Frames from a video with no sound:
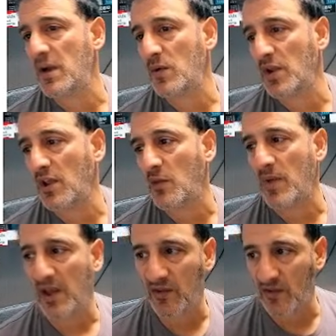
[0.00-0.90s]
now going to go
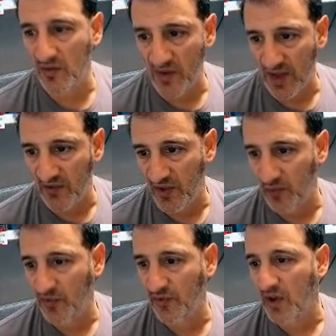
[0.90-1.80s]
back to the
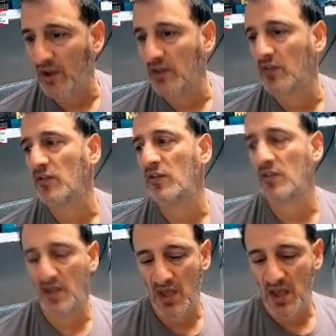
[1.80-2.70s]
Radtel site
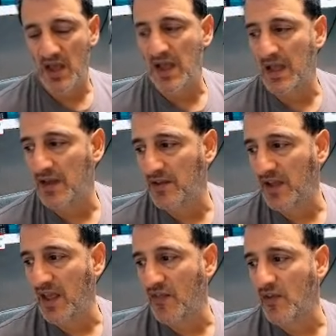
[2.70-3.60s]

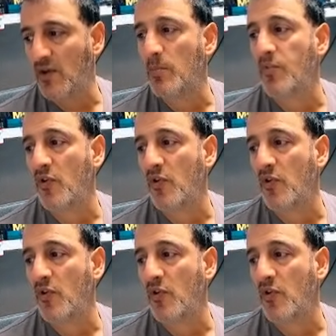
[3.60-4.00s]
and get the